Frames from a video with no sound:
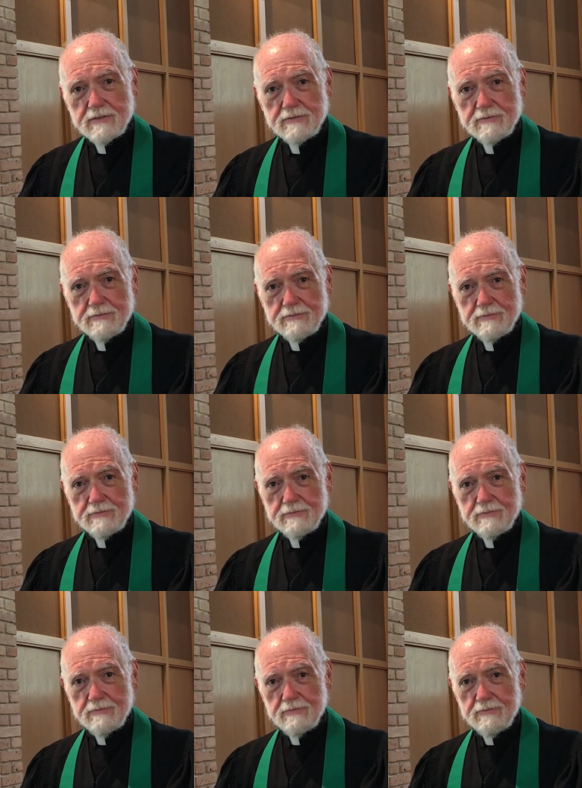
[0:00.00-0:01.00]

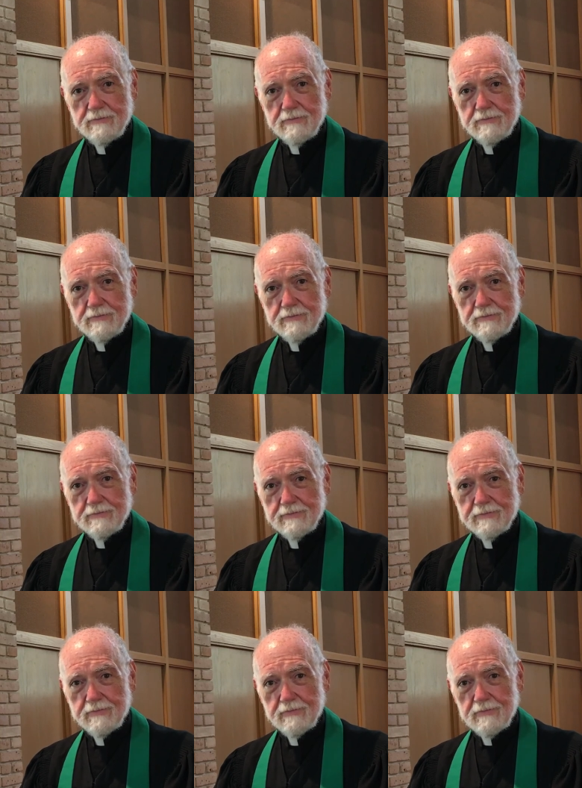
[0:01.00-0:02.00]

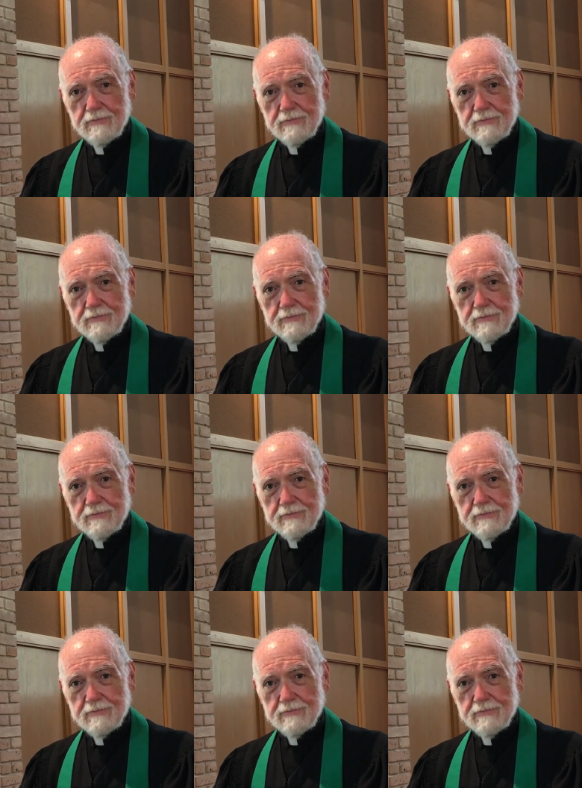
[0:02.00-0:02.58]
(no one is talking)